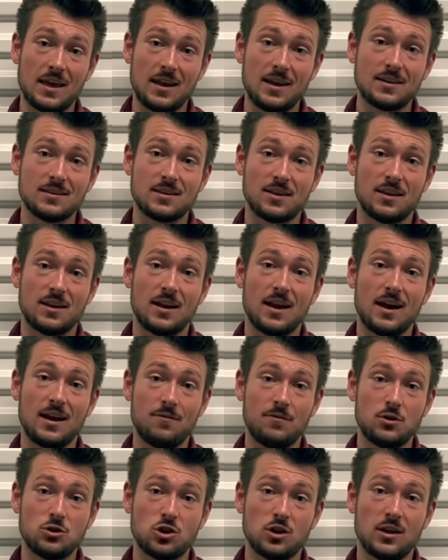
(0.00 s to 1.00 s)
into the night
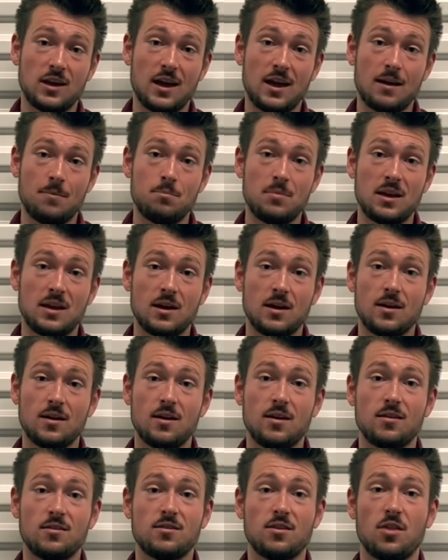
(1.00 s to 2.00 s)
vision game
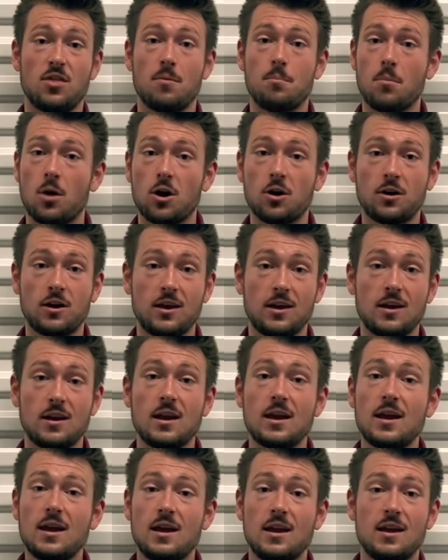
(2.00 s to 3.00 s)
because the
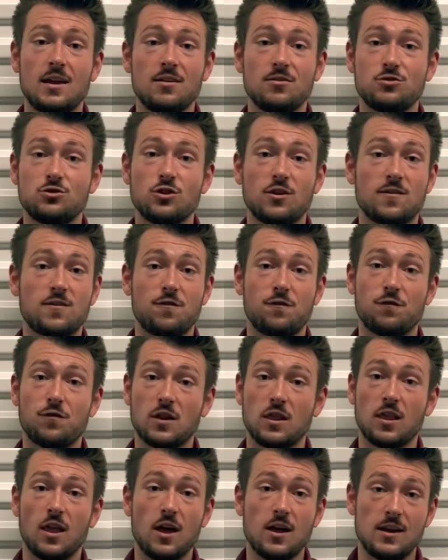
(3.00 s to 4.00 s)
market is just
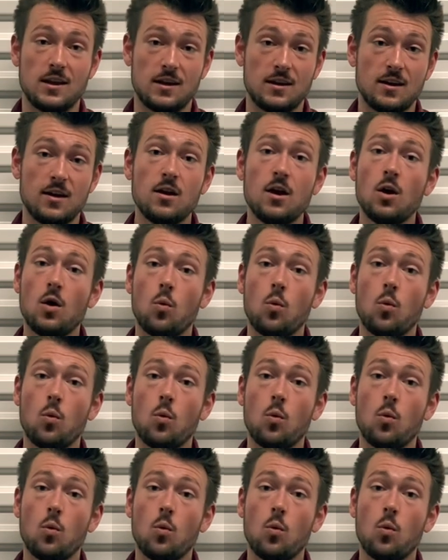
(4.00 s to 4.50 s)
flooded